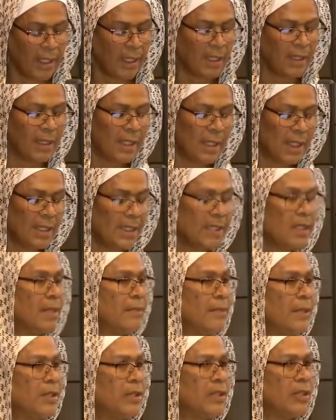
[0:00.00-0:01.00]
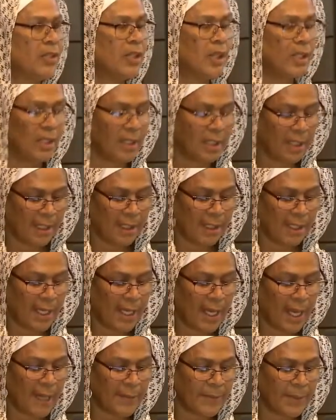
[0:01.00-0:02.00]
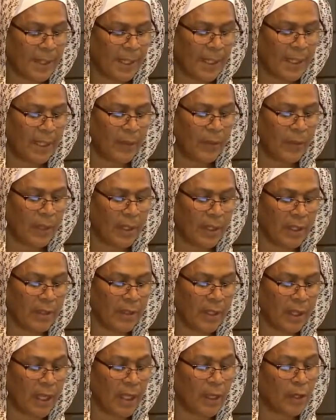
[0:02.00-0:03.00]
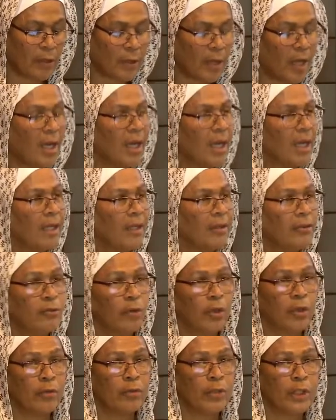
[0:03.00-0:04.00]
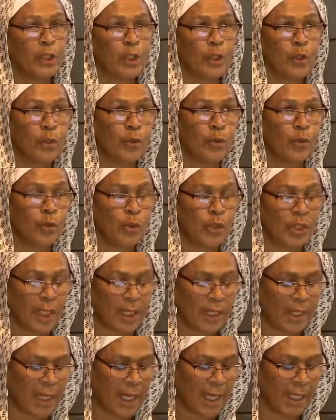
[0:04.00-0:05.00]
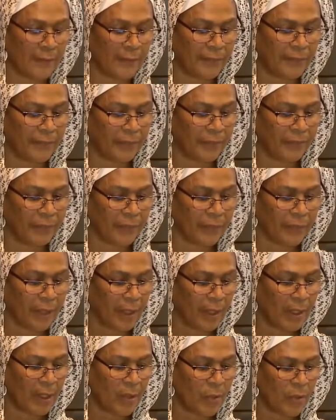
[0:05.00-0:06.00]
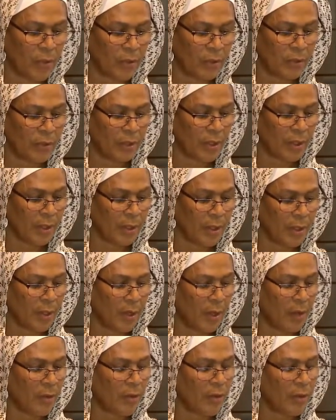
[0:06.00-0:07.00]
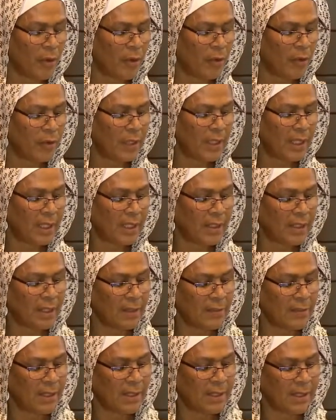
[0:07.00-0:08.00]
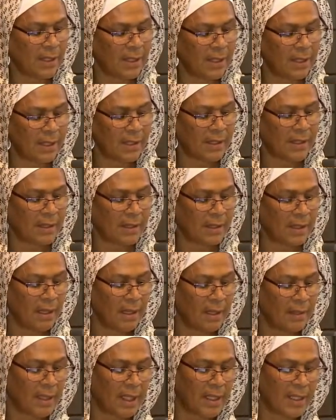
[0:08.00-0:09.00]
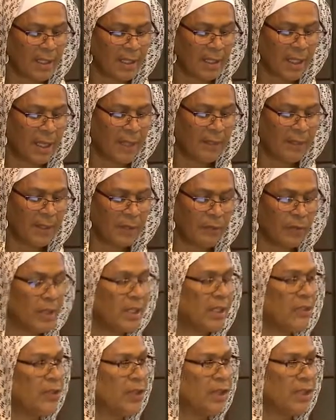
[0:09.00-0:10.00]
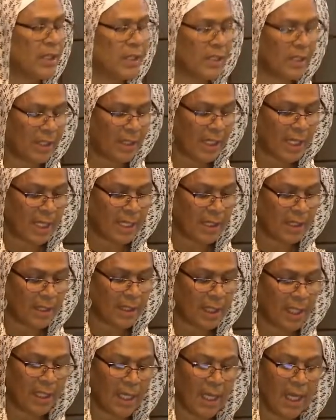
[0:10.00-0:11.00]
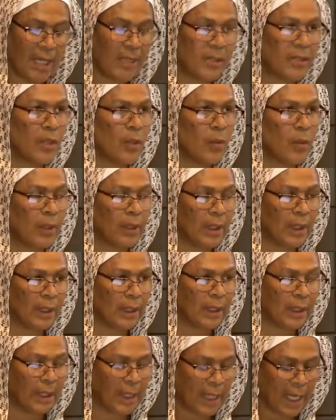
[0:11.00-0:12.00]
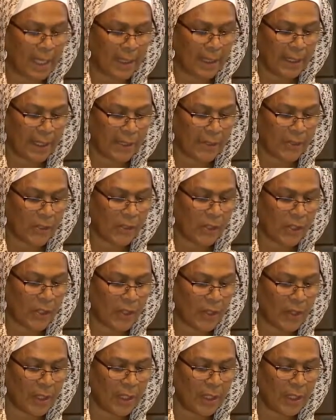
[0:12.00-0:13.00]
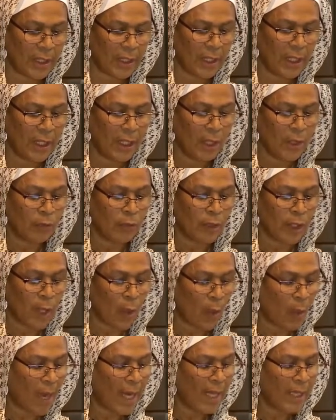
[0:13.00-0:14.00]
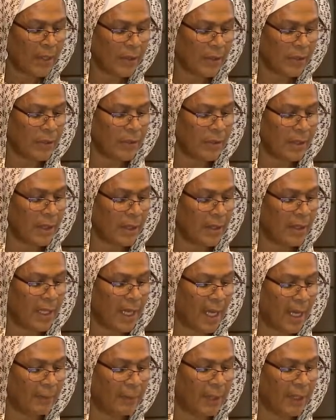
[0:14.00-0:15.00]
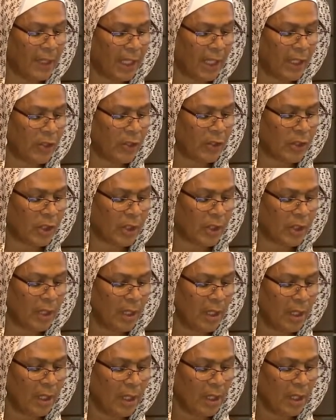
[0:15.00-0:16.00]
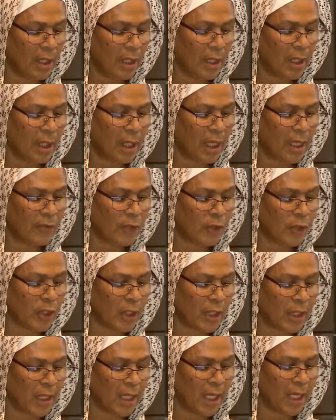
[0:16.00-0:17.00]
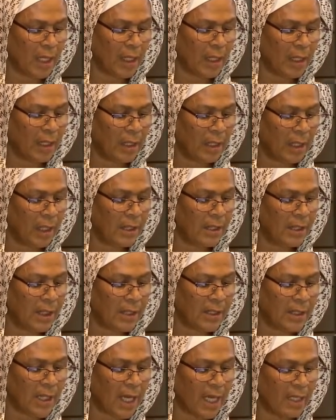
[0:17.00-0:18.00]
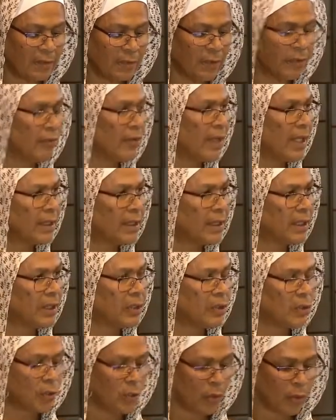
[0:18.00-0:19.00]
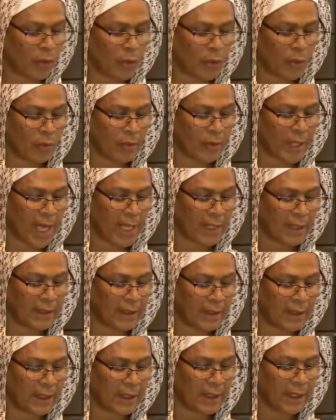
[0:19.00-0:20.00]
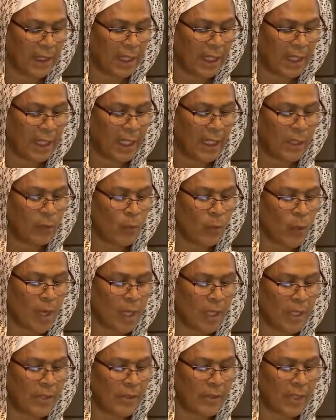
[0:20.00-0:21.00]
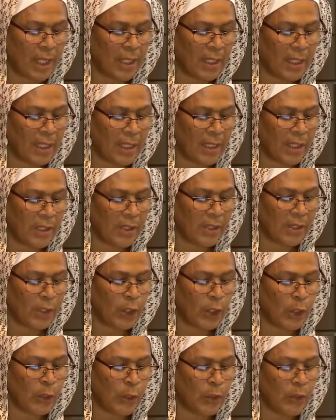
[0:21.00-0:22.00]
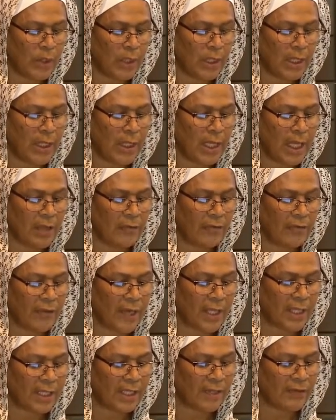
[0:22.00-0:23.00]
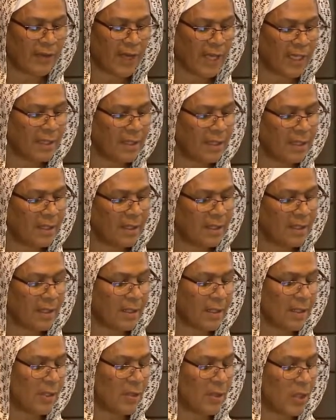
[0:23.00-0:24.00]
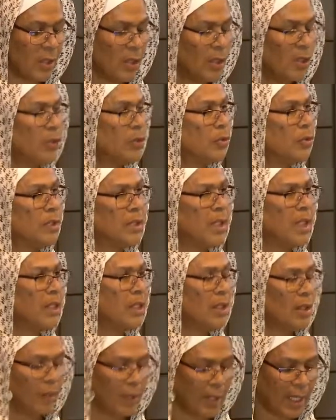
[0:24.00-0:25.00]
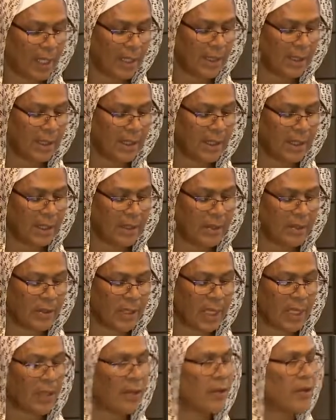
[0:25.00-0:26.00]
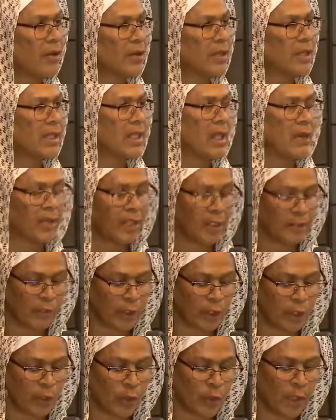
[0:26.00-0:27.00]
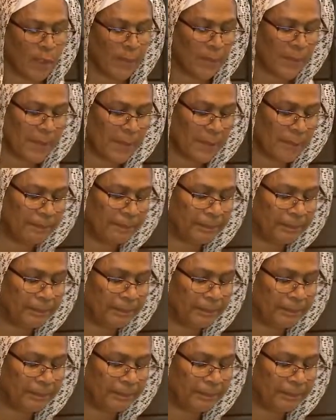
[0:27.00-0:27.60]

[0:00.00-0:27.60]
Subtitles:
The Islamist agenda is encapsulated within a cry for the return to Sharia. Quote, although the Islamist thesis that Islam is religion and state and consequently and necessarily requires the application of Sharia, it does not reflect the historical reality. It was and is hugely effective antithesis to secular ideas and authoritarian regimes.